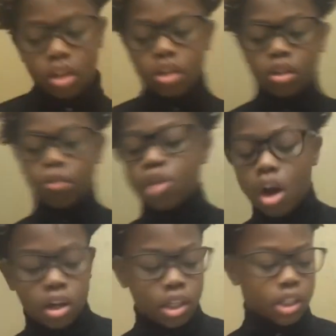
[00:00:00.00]
You, you
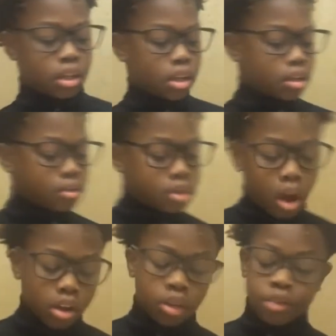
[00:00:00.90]
talking, you
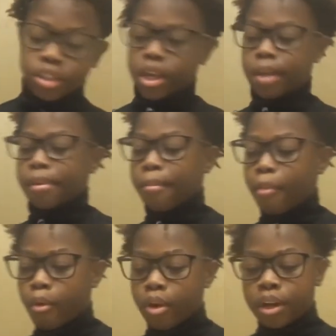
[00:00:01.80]
talking, you just can't be
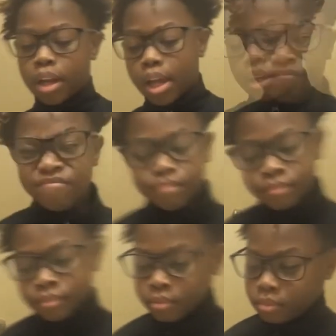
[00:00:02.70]
boring. Like,
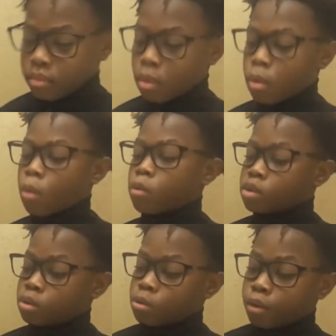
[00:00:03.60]
what
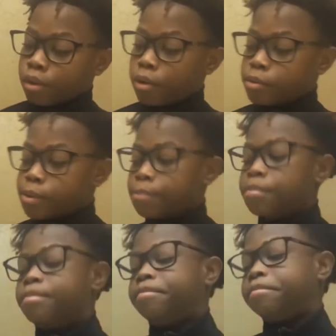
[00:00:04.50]
school you go to?
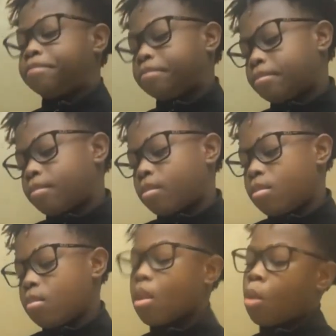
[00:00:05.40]

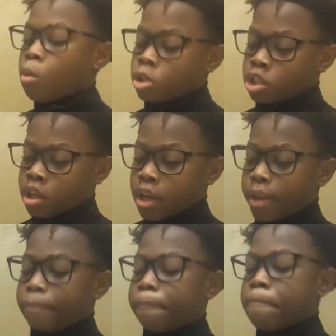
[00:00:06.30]
What's your
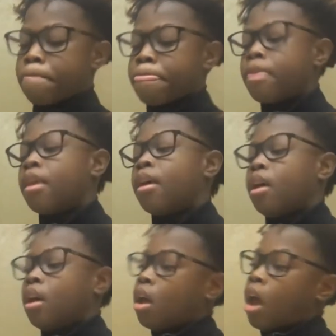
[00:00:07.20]
name?
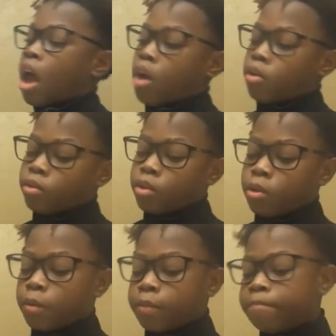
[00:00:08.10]
How are you
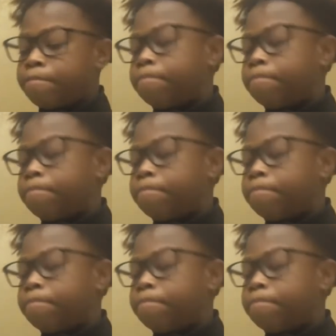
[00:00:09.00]
doing?